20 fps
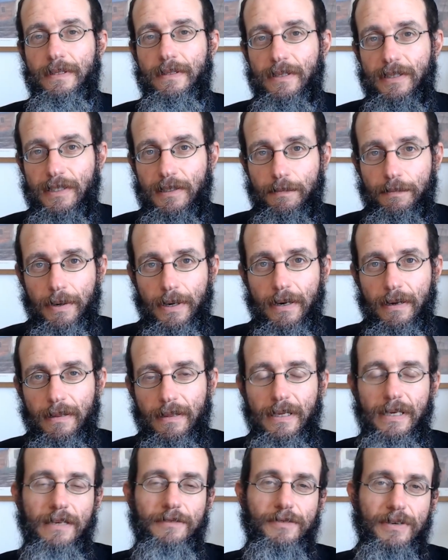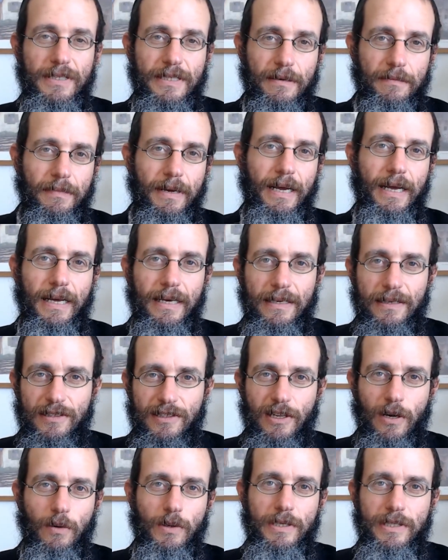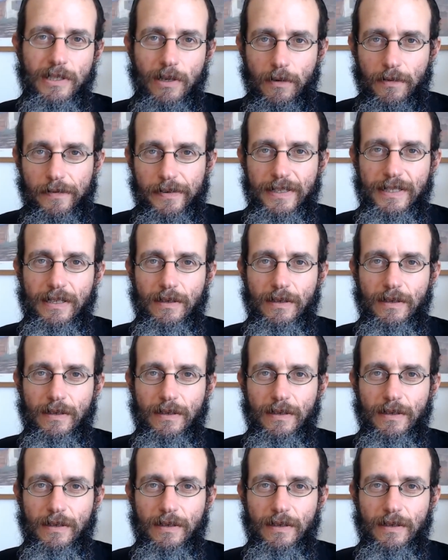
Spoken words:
There's a birth, and if it's a man, it's so and so.